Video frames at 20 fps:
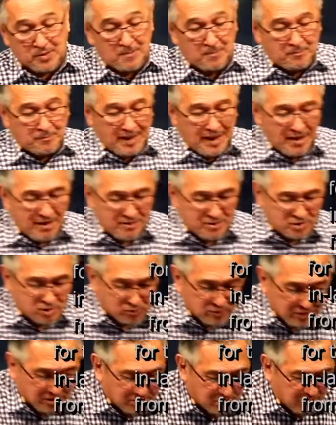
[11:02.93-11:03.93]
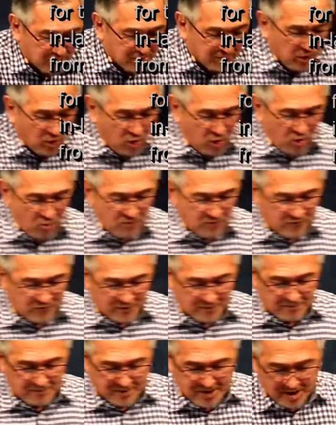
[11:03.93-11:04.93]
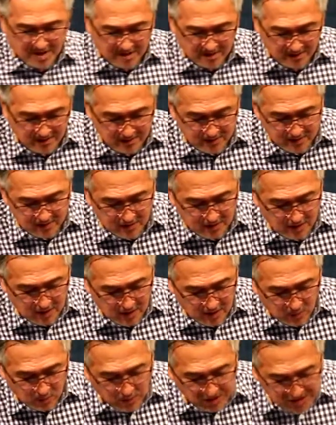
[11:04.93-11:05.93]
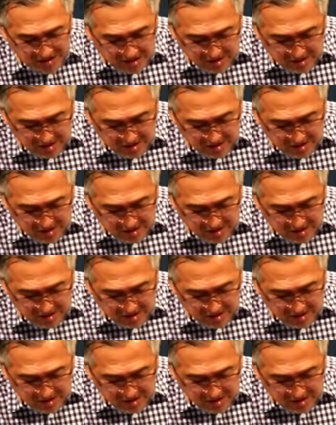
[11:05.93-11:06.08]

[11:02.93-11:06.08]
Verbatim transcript: prepared to return home from there. With